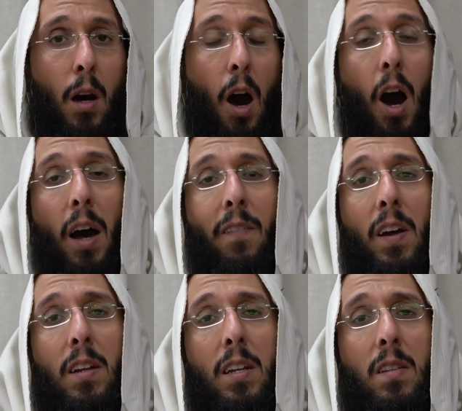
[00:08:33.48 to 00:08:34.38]

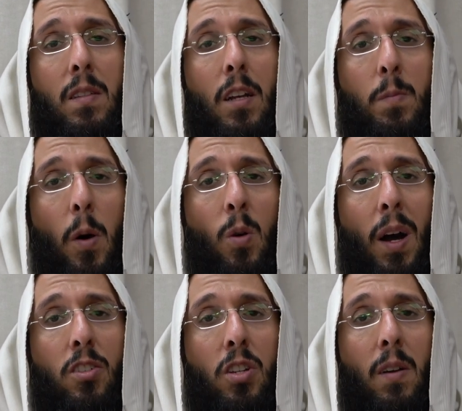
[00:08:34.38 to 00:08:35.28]
However, these days, Baruch
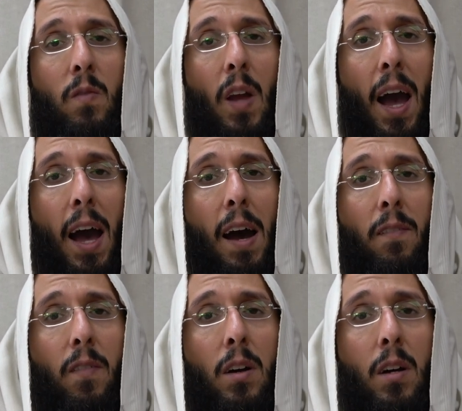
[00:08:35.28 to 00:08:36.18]
Hashem, we have
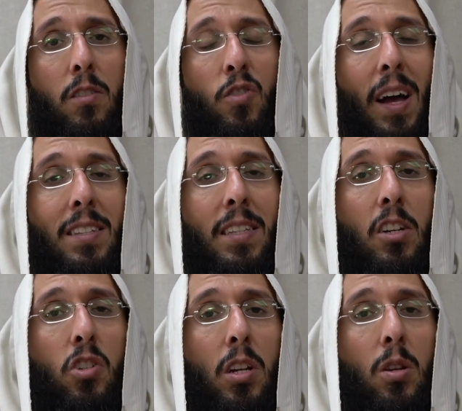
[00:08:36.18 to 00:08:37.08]

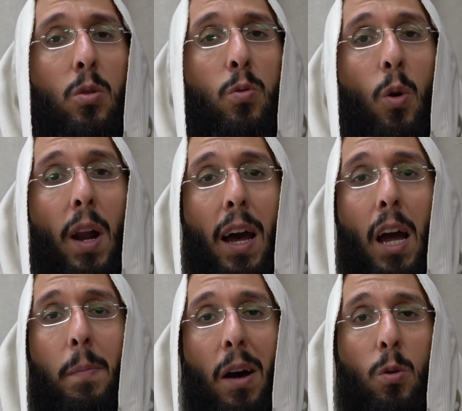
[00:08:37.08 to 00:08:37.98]
translation to Orach
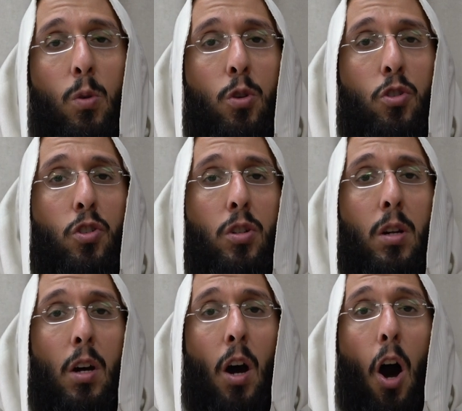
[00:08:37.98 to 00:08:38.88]
Haim HaKadosh.
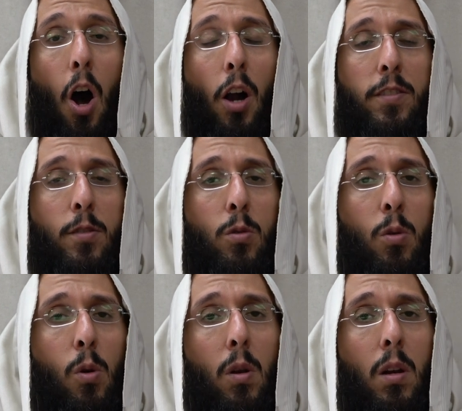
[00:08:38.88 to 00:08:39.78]

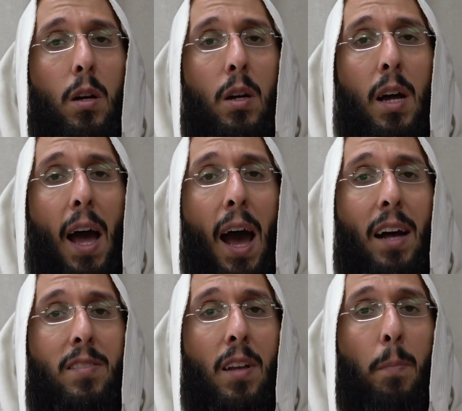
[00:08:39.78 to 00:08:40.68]
Art
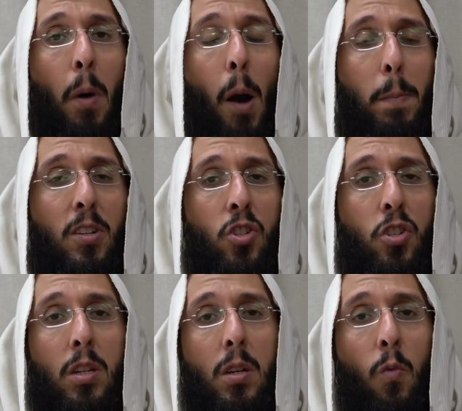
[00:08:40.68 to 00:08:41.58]
has published
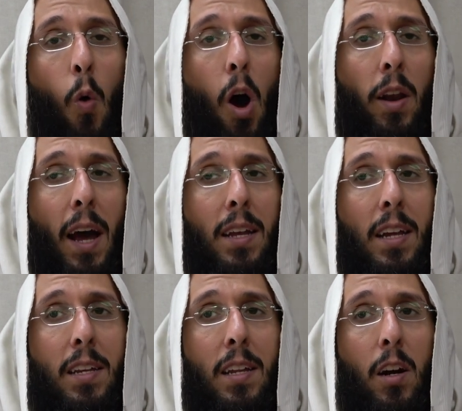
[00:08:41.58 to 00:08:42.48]
one and
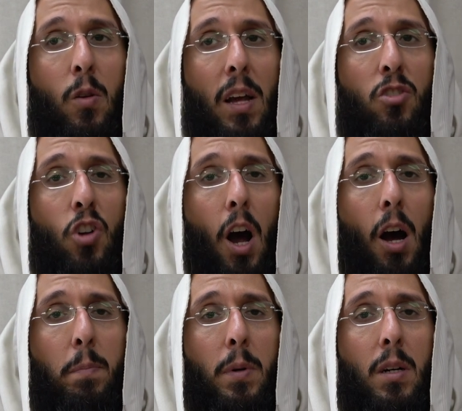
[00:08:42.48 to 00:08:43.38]
they did a great
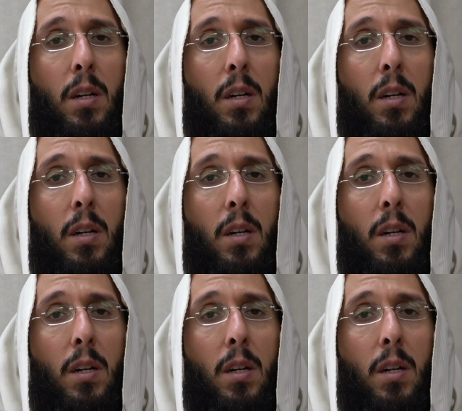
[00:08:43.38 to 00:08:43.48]
job.